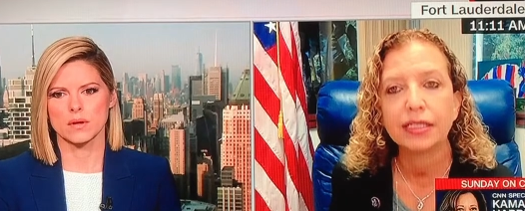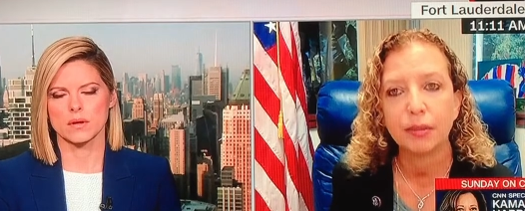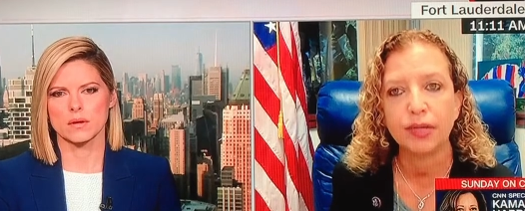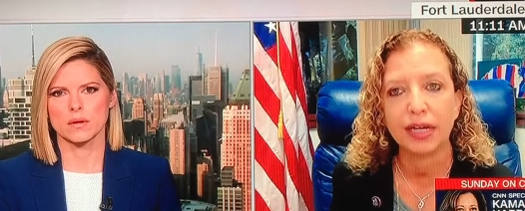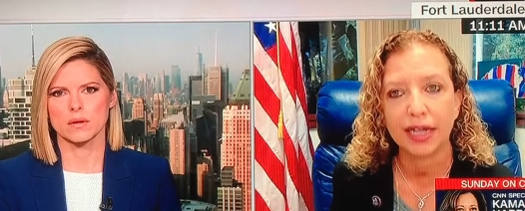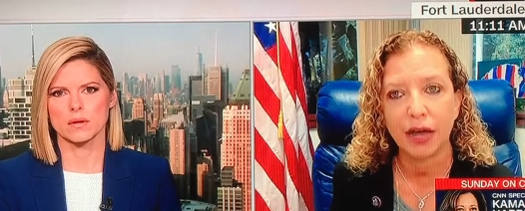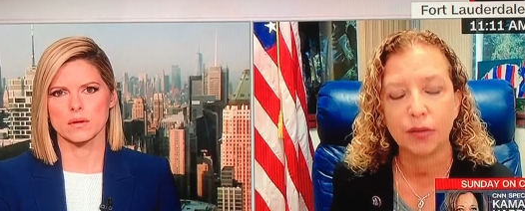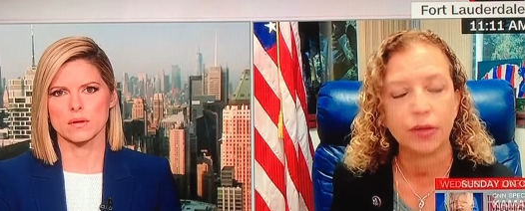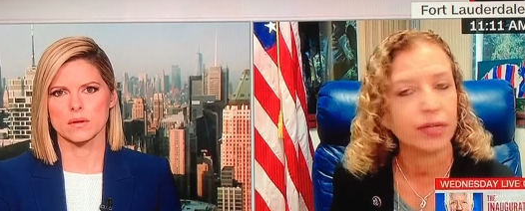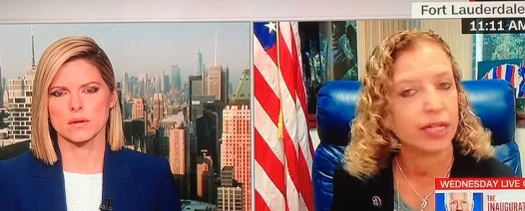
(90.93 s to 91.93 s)
Speaker 1: to be
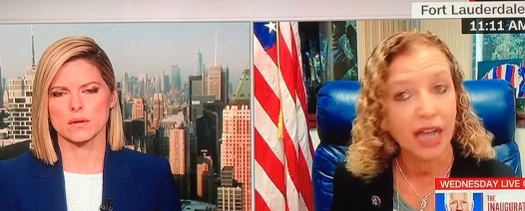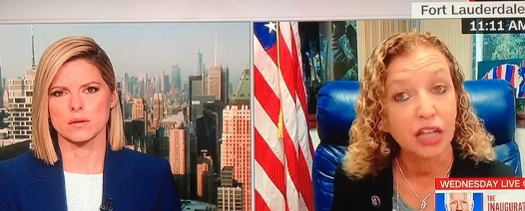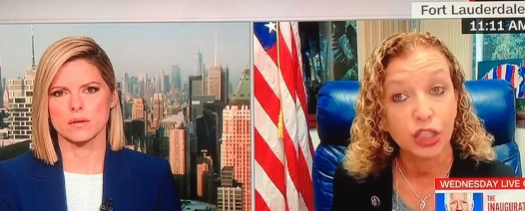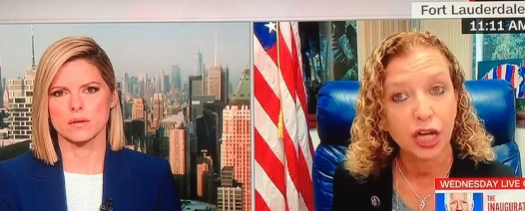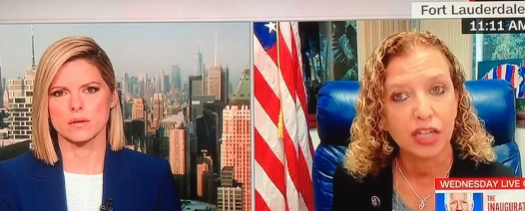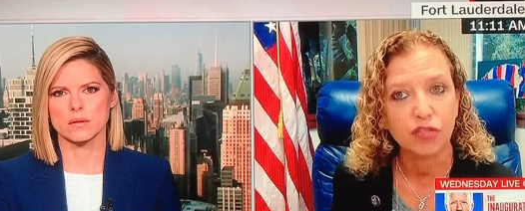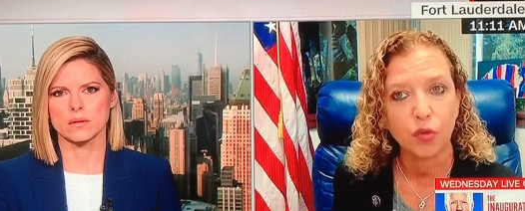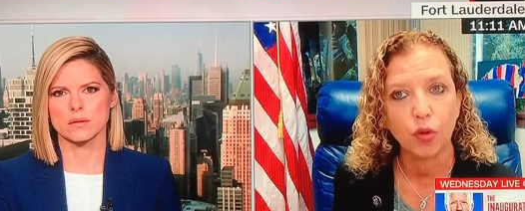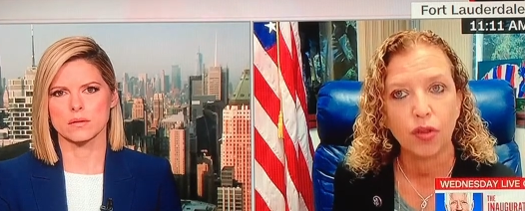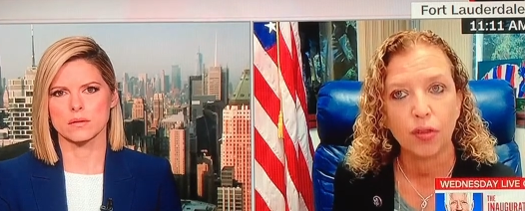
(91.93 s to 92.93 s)
accountability, not just
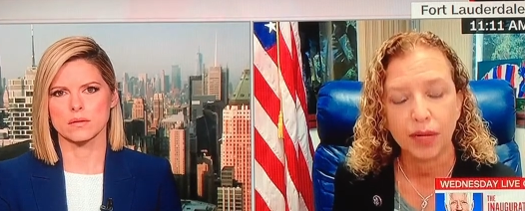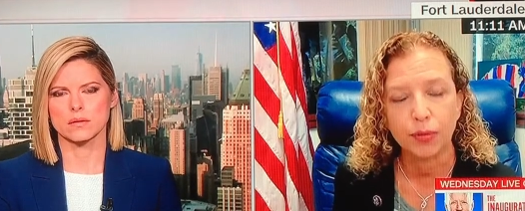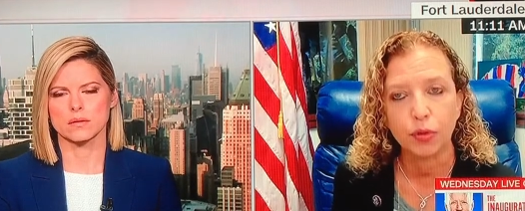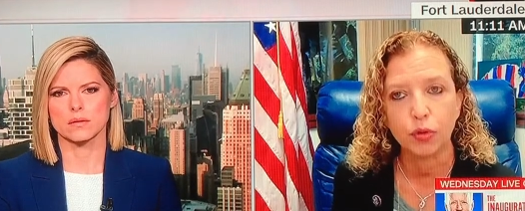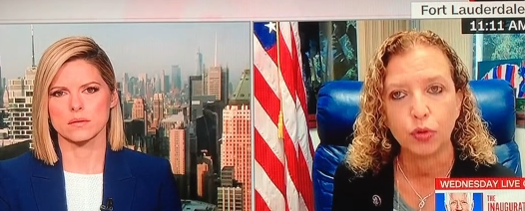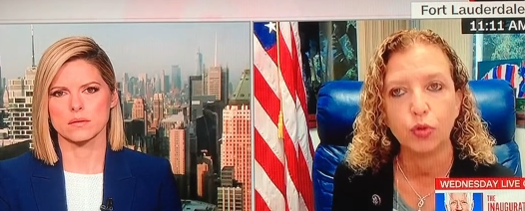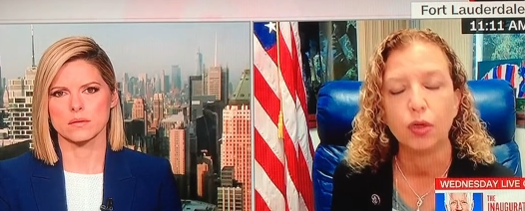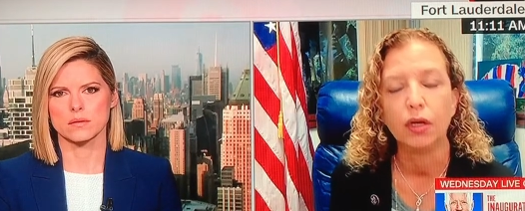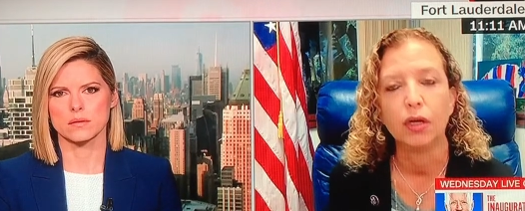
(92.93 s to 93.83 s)
for the people who